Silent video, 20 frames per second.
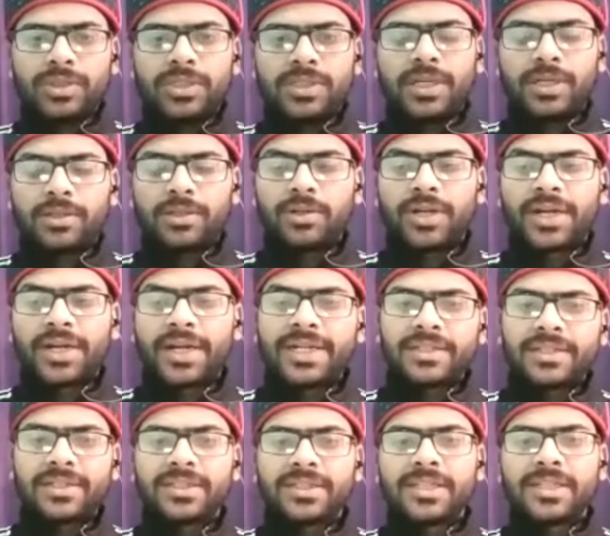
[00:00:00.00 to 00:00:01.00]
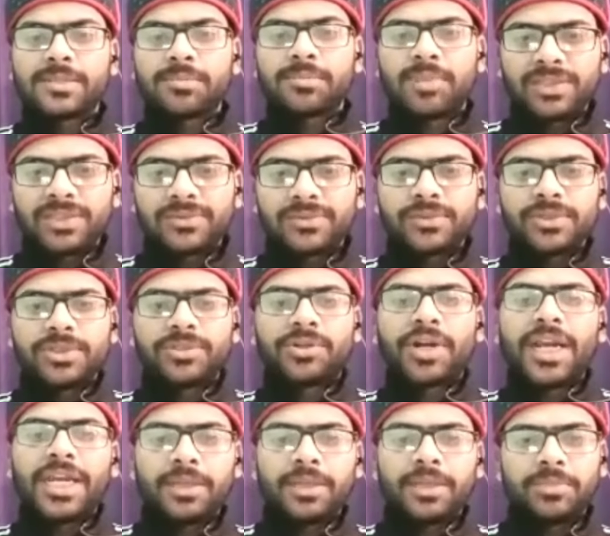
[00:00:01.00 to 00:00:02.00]
like rented this place for
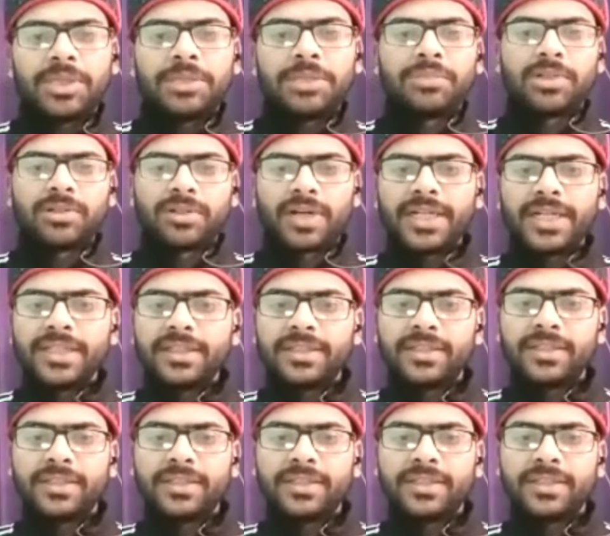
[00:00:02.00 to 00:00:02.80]
training people, right?